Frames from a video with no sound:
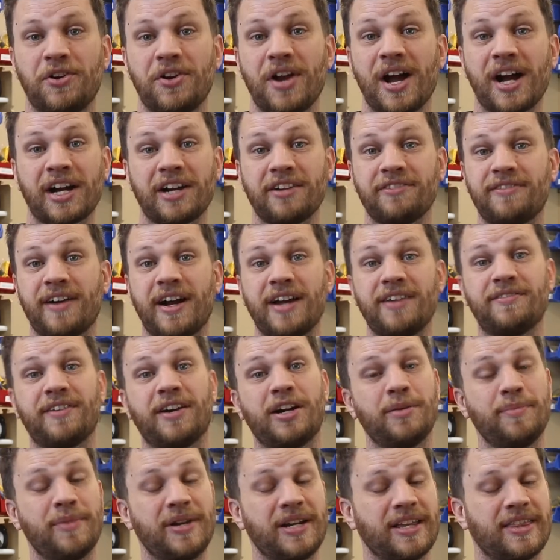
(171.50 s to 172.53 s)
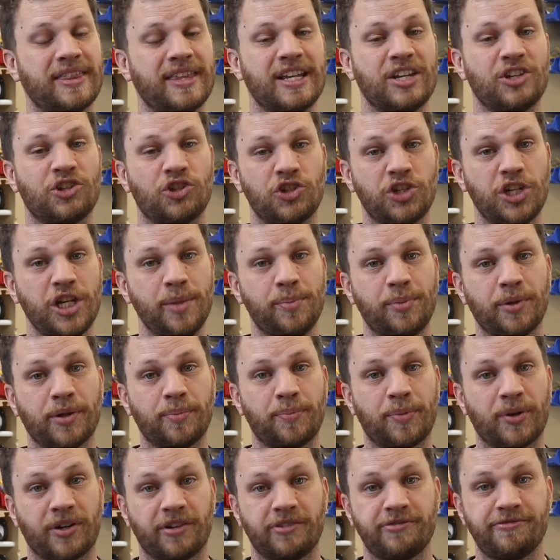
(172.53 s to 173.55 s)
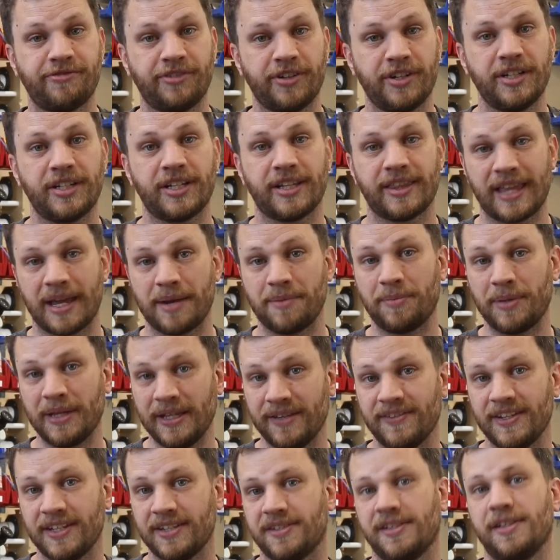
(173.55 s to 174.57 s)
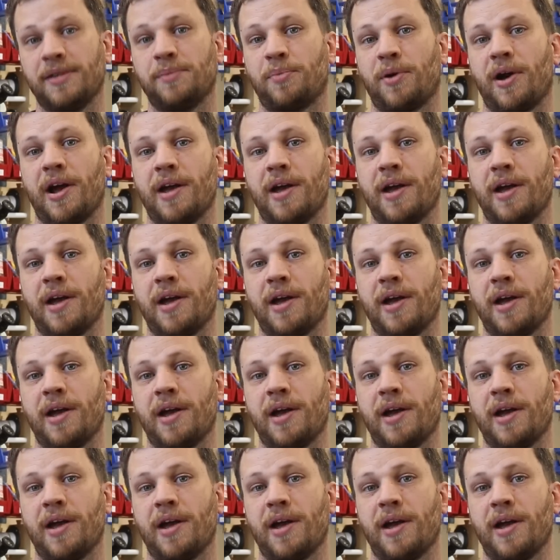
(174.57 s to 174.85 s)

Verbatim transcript: you're not going to find very many things cheaper per foot than PVC